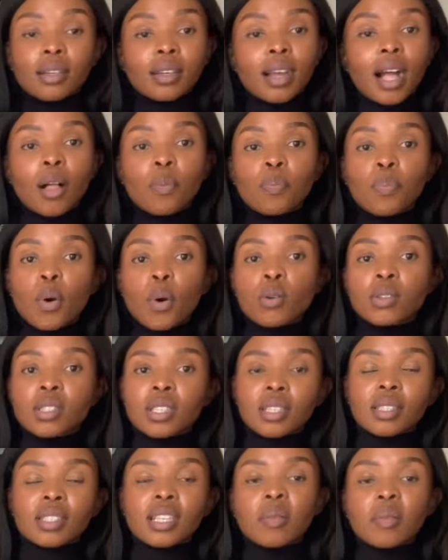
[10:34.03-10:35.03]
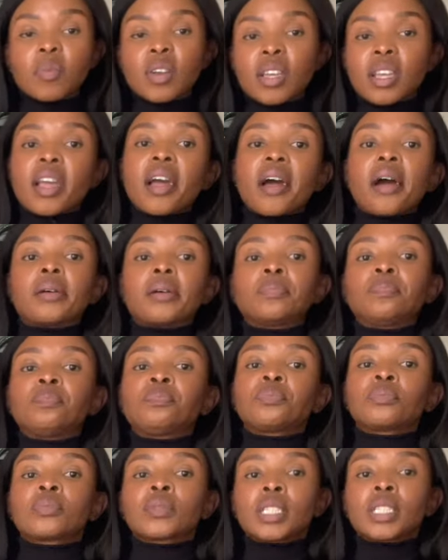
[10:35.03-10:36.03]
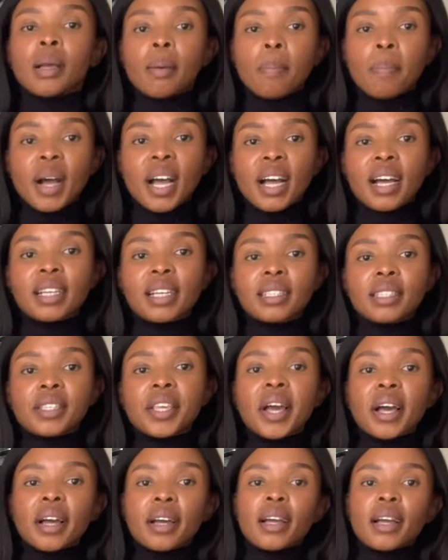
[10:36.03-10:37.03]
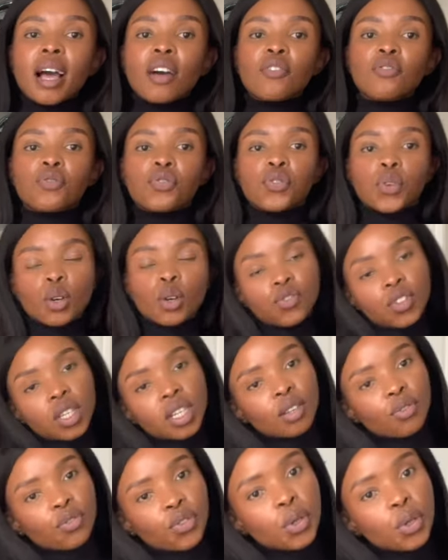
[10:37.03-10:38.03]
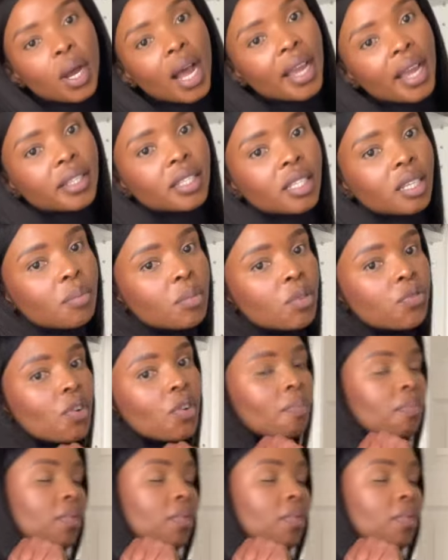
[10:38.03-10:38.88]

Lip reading: I'll post it somewhere here. But yeah, I've thrifted a few items from